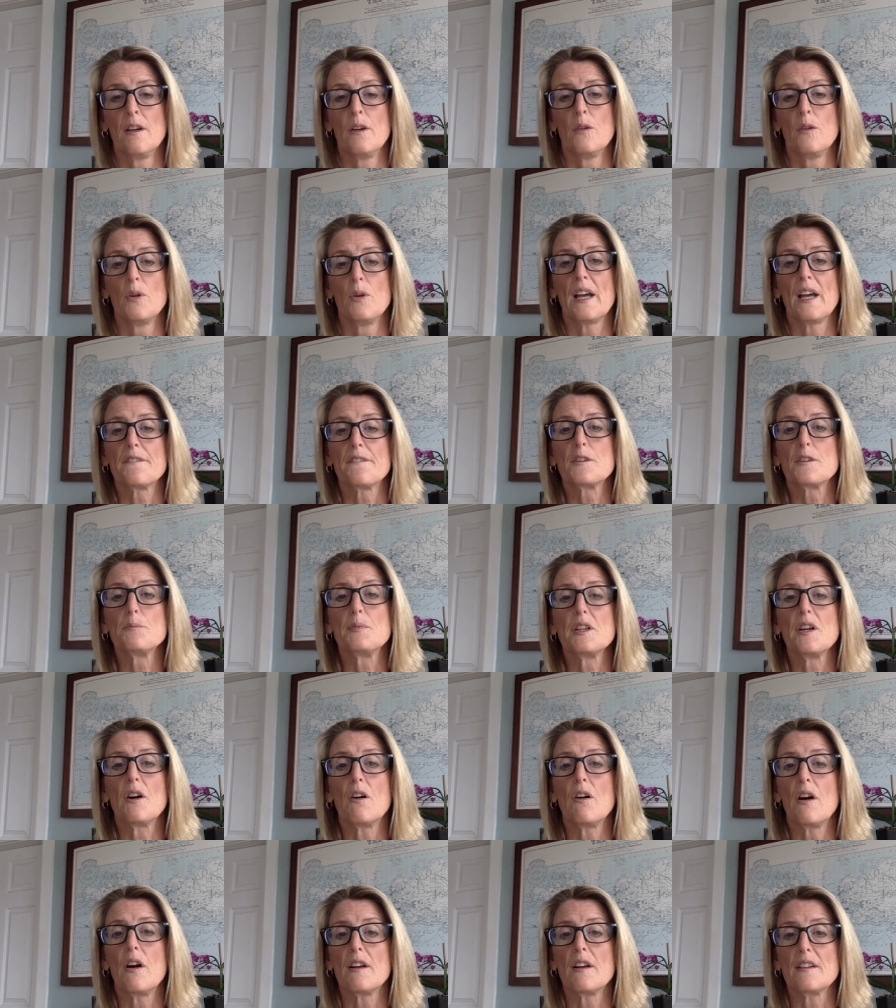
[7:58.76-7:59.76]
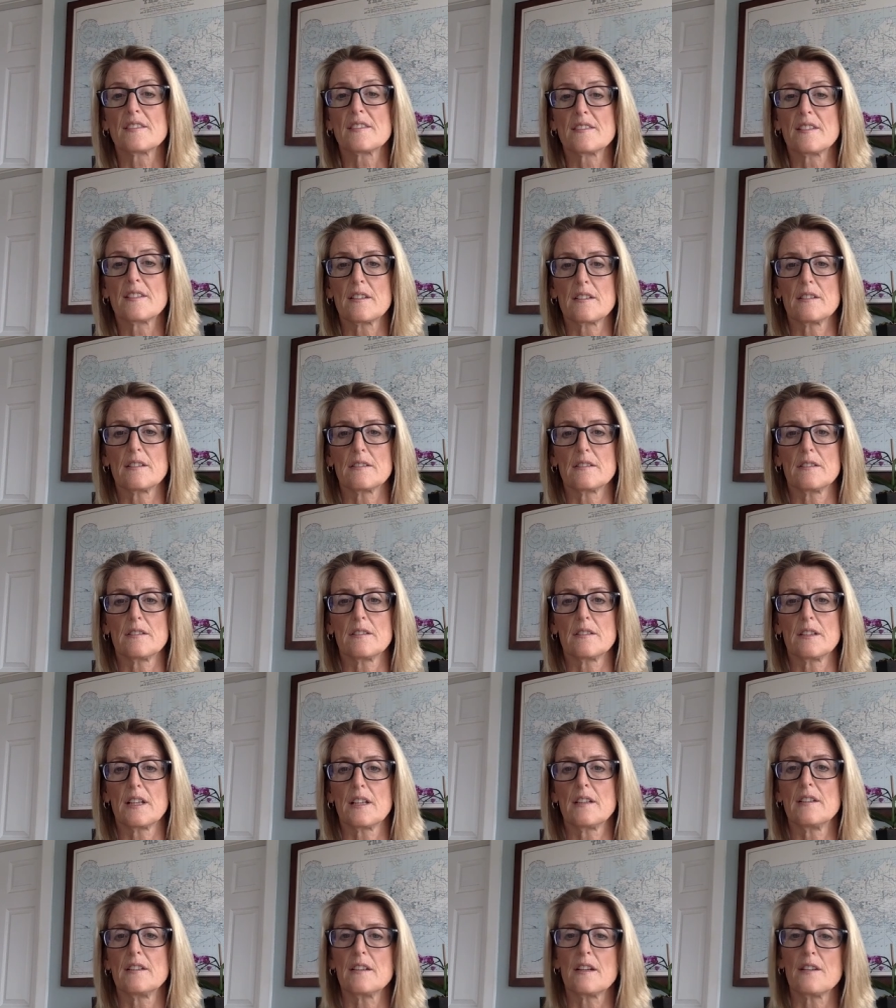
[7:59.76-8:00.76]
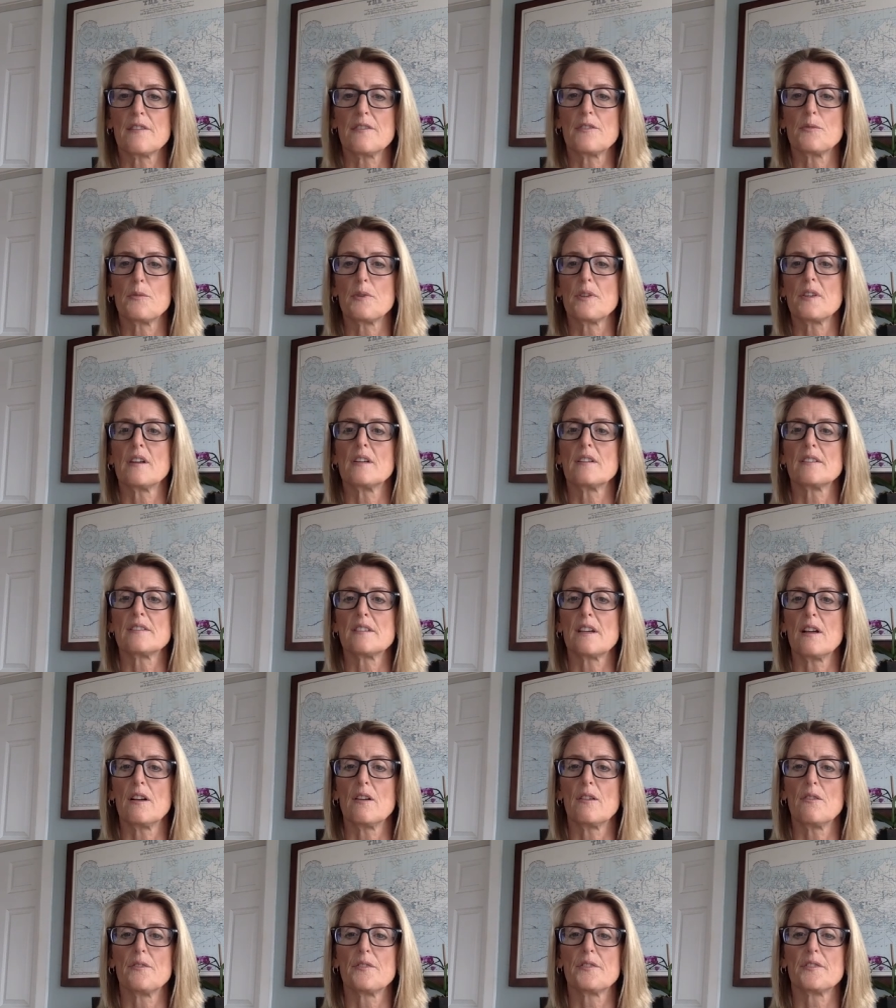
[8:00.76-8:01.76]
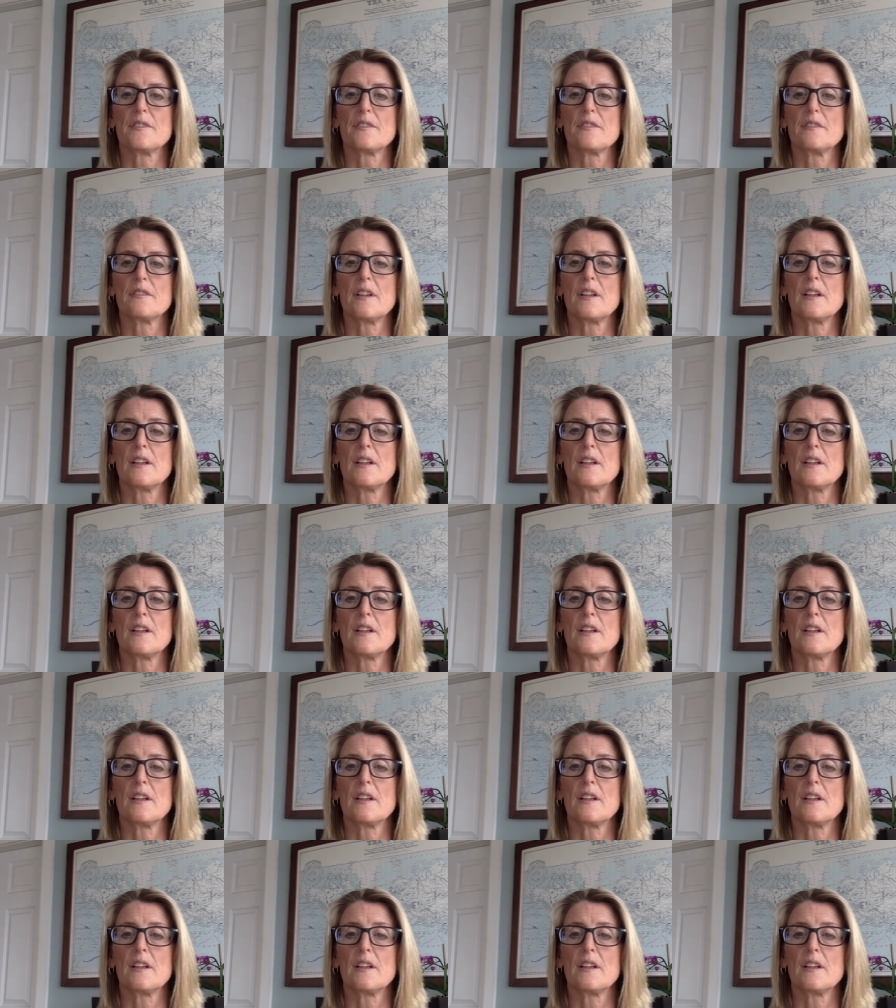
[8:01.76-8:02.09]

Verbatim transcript: We have to be honest in our learning endeavor with ourselves